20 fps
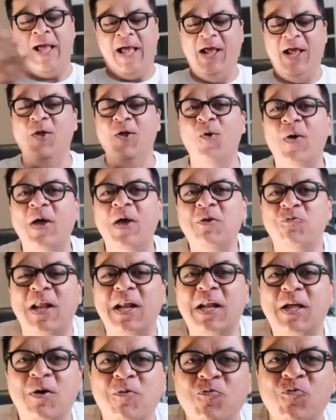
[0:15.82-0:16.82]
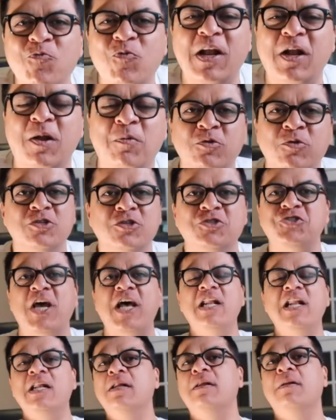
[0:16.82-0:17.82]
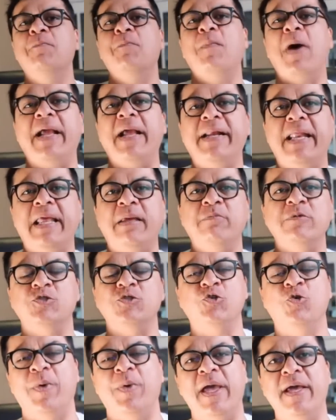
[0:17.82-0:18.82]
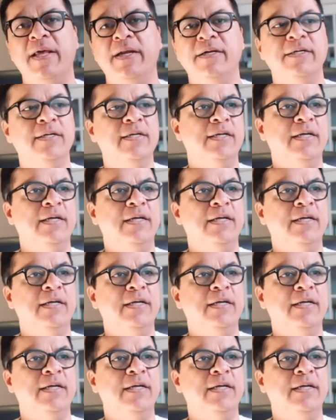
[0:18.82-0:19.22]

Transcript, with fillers: Hello and welcome. Welcome to the channel. My name is Kubeir.